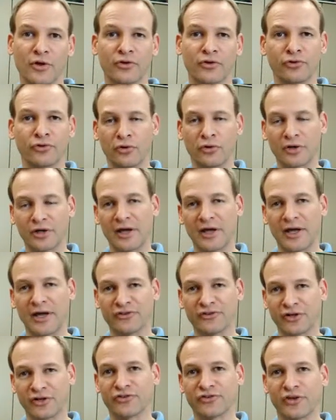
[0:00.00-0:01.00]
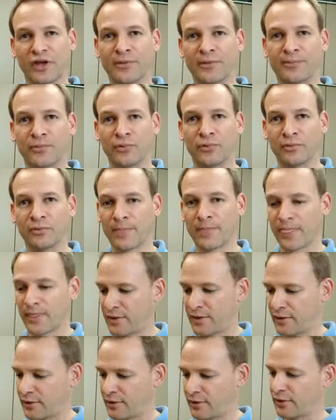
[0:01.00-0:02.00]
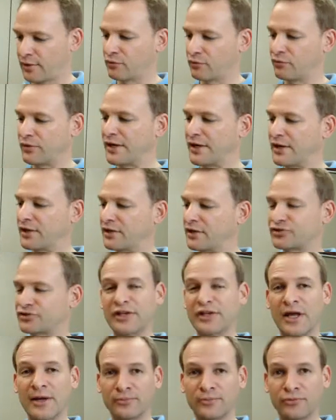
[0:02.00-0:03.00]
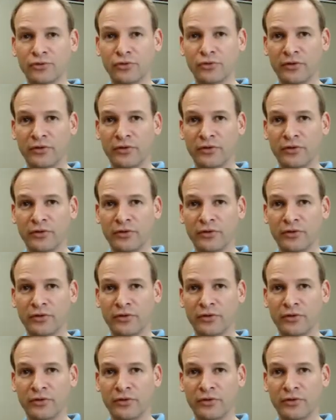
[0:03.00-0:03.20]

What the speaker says: So, as an example, the reading stamped